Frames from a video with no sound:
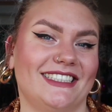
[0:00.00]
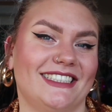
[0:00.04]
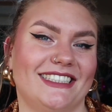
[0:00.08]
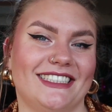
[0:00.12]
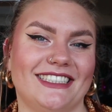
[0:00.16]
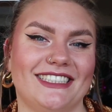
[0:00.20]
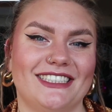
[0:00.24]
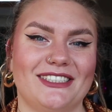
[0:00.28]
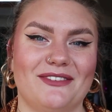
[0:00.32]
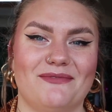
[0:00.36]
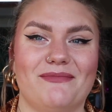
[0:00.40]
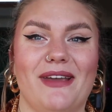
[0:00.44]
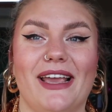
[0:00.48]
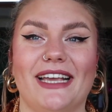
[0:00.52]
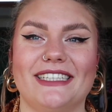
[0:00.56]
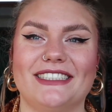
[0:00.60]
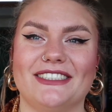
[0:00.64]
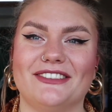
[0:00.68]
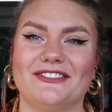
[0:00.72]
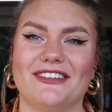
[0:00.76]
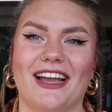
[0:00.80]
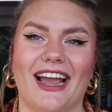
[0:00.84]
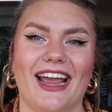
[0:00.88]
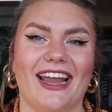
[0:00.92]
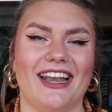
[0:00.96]
And this is
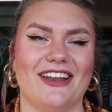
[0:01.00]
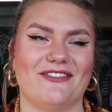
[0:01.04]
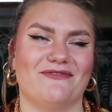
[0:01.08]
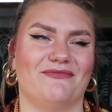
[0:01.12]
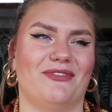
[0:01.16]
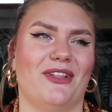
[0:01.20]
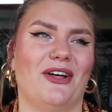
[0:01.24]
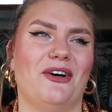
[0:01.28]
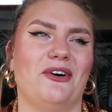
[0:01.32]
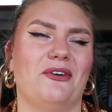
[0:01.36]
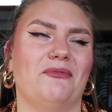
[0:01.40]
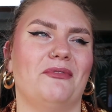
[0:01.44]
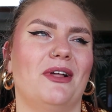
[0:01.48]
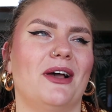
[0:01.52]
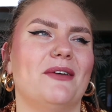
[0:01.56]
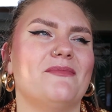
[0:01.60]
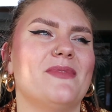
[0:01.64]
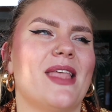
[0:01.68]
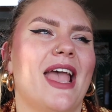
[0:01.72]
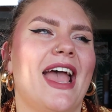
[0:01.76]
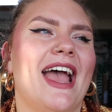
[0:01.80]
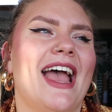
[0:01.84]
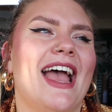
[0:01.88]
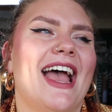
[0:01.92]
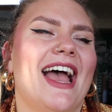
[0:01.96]
amazing, right? And blah, blah,
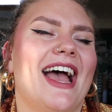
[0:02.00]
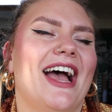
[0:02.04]
blah.